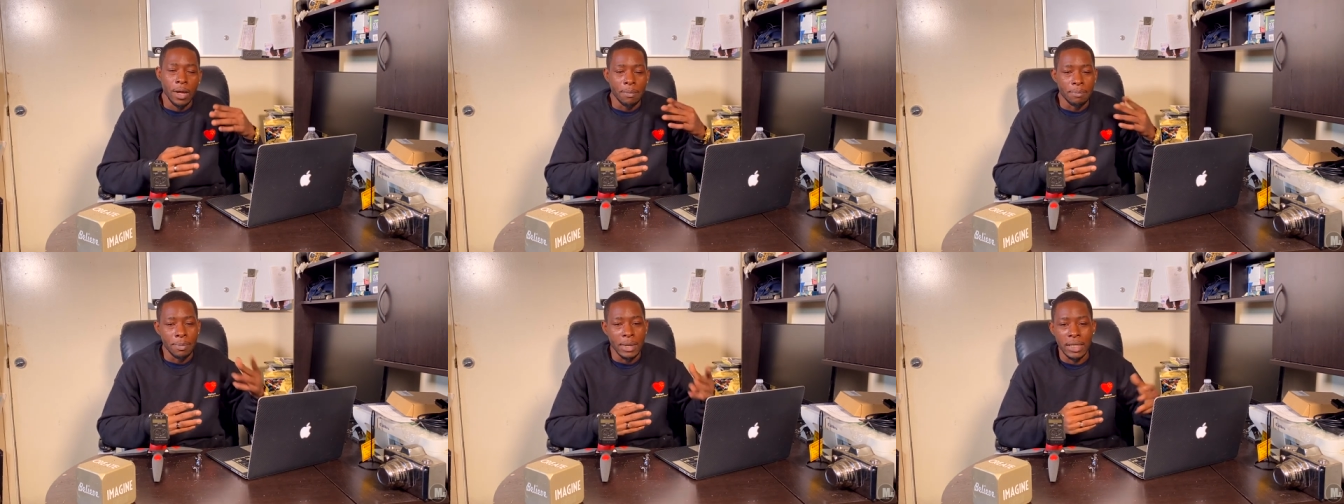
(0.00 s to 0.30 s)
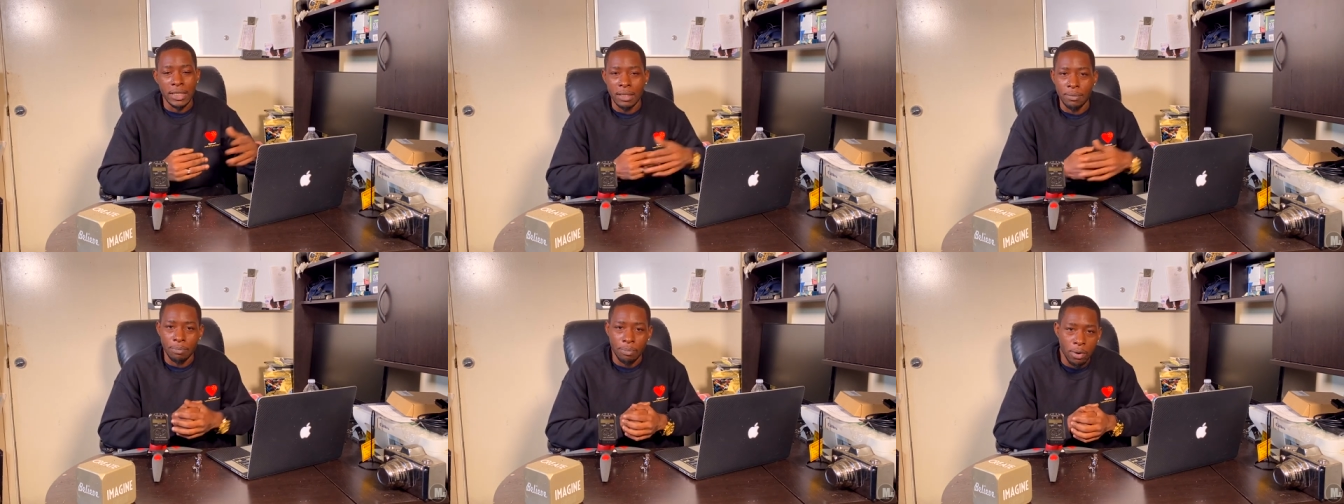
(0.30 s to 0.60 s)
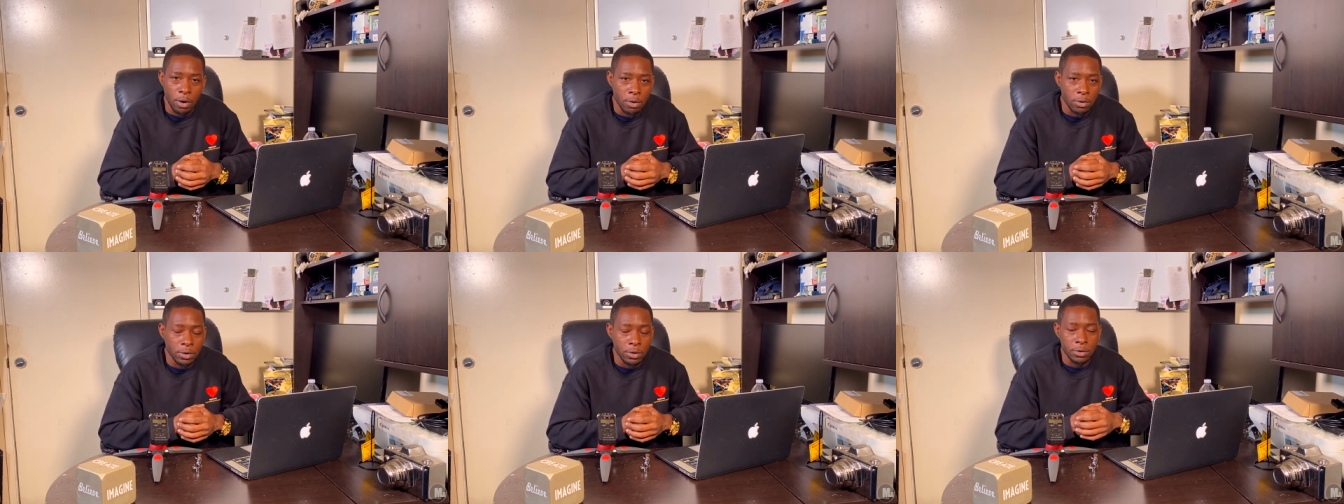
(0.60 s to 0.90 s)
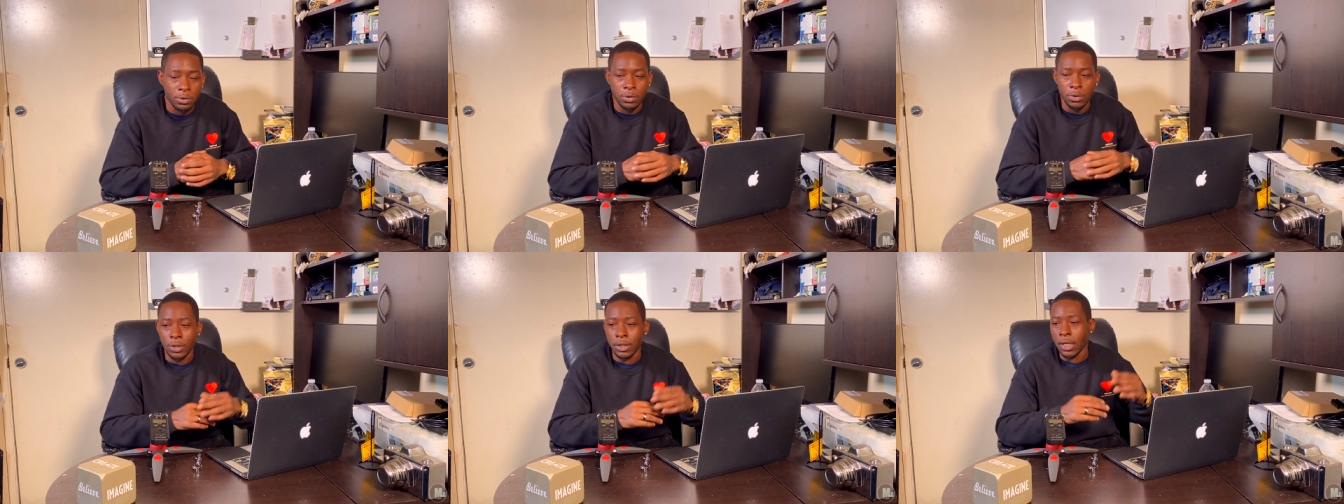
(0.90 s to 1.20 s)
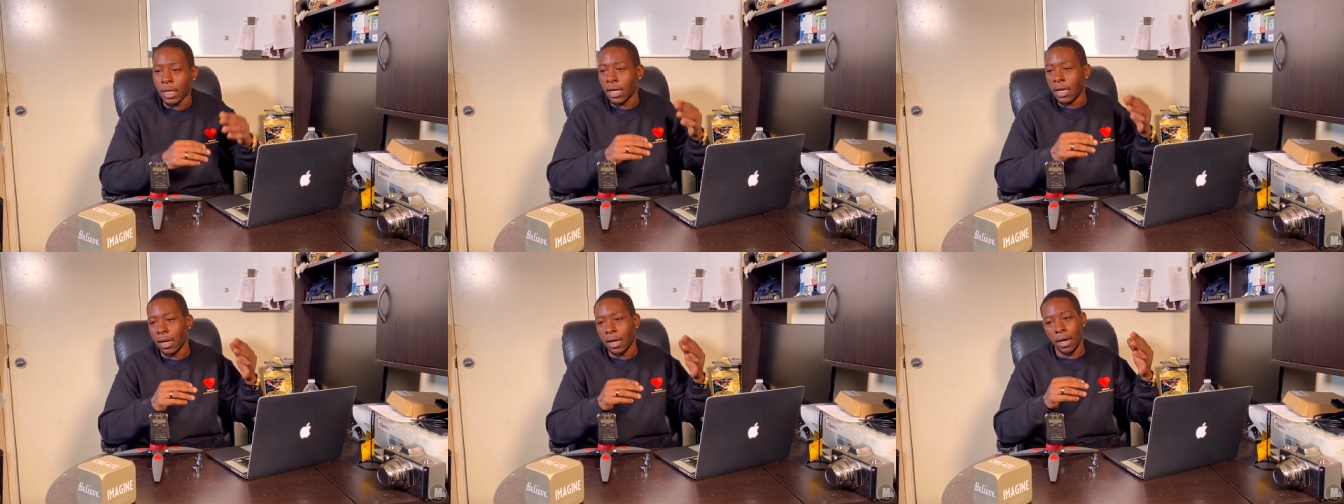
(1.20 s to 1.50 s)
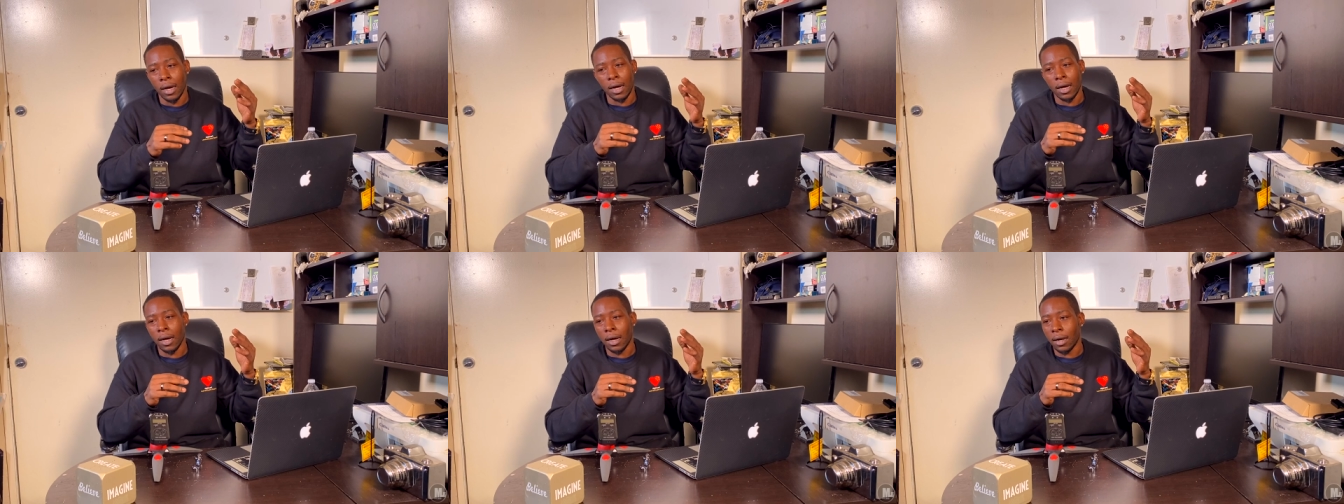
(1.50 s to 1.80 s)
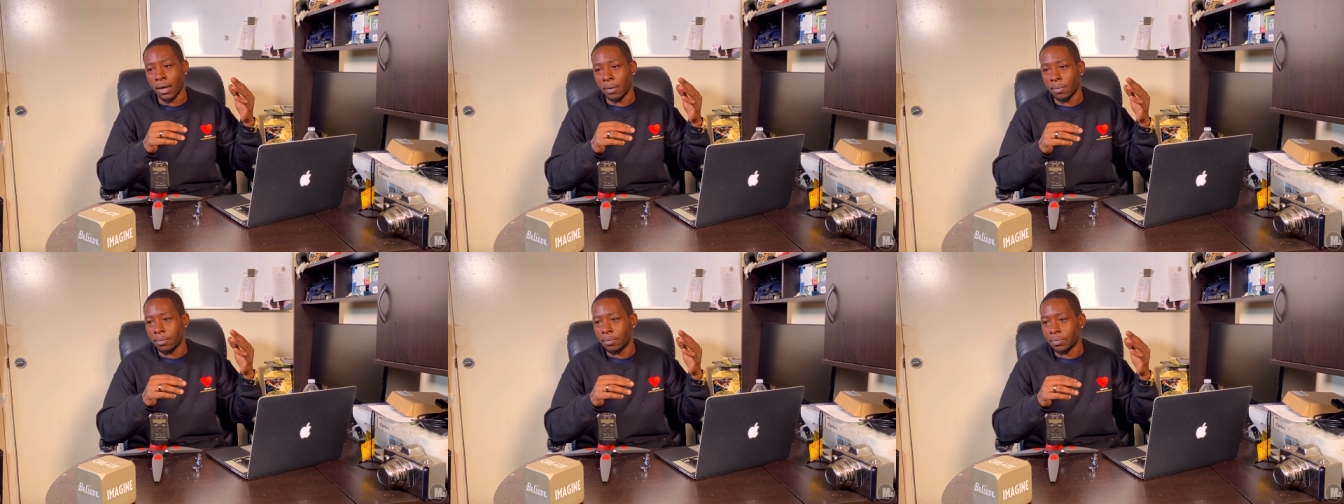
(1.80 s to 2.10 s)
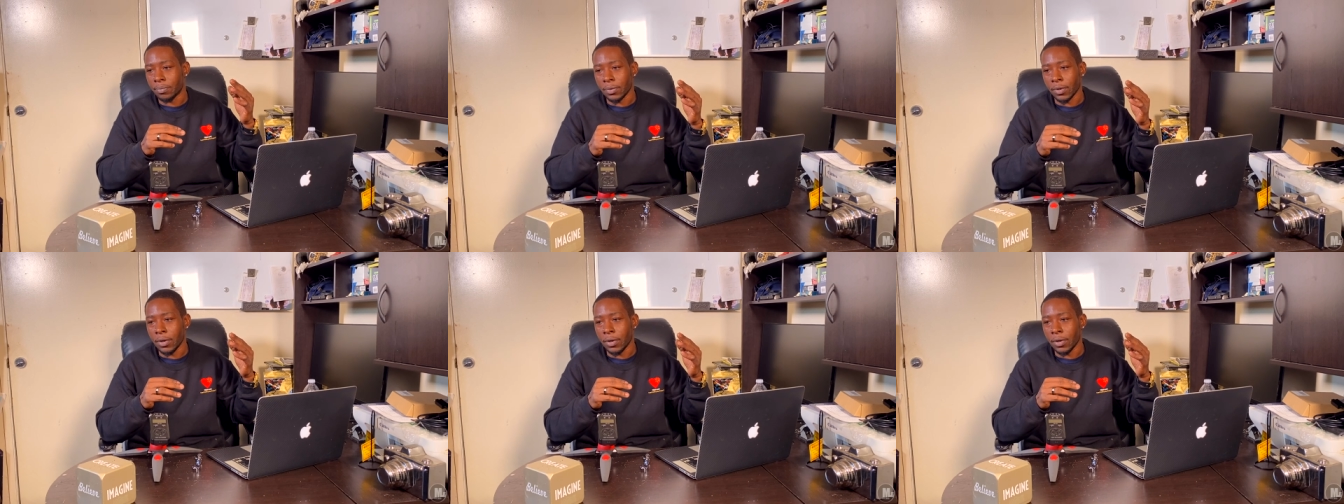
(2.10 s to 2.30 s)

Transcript: meats and produce um,